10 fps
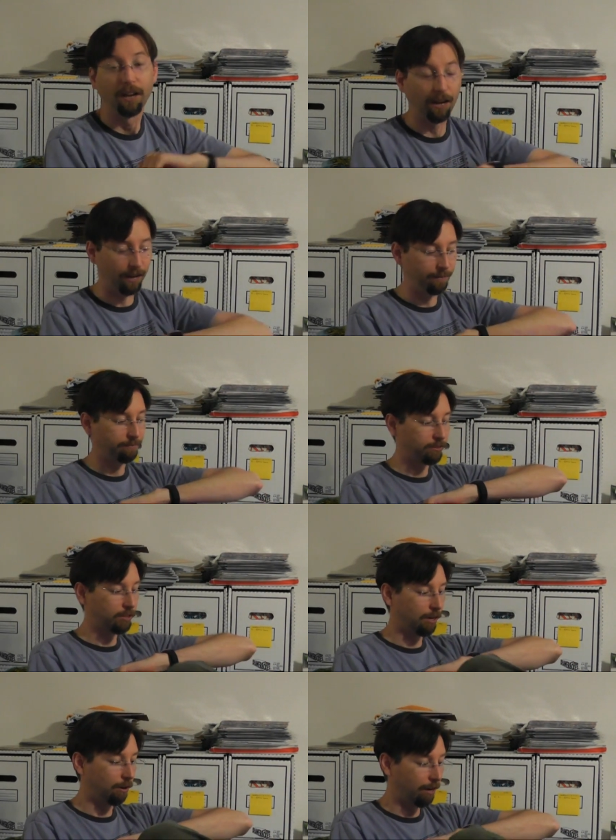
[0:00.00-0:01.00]
Um,
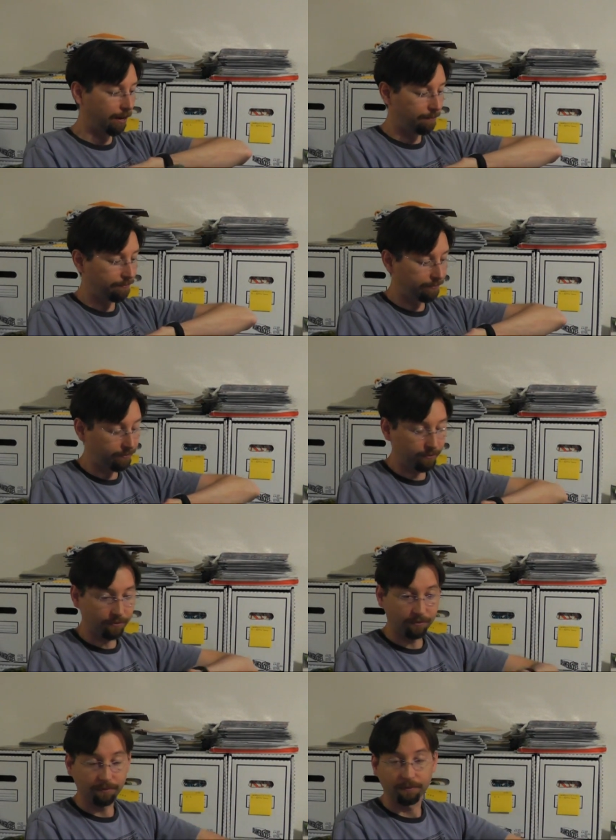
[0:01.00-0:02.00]
so um,
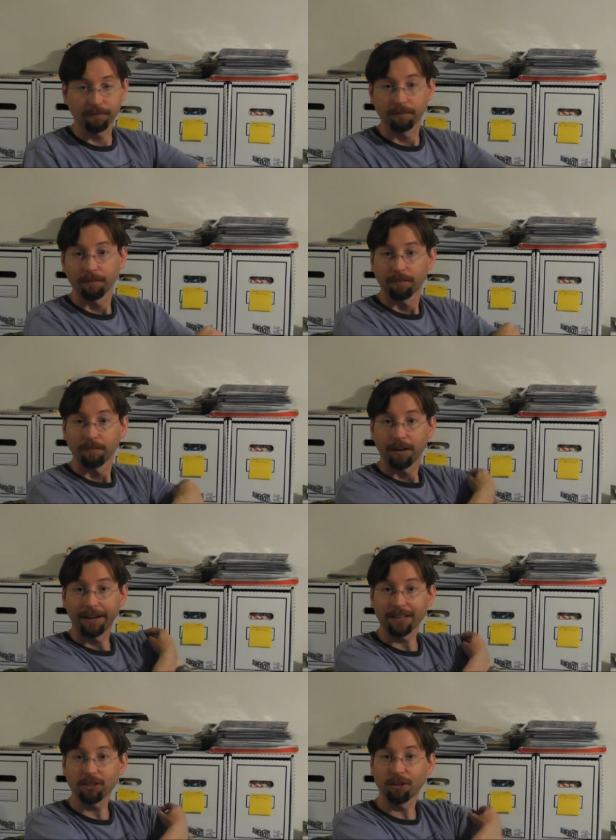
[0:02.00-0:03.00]
I
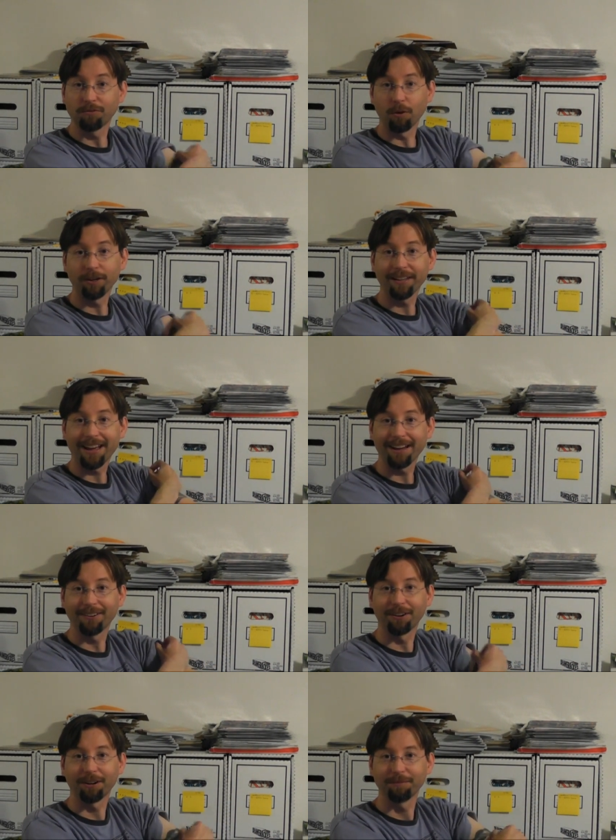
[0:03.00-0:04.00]
guess look forward to that,
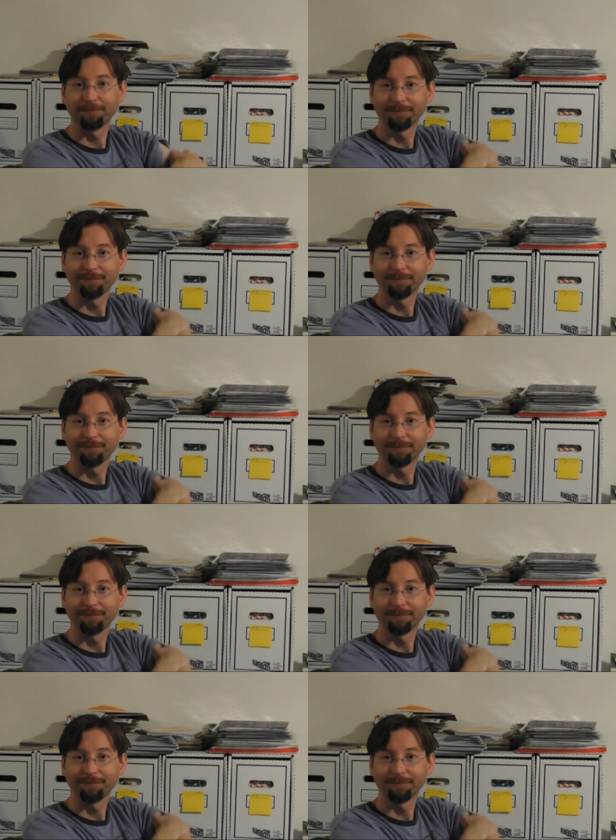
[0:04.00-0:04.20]
or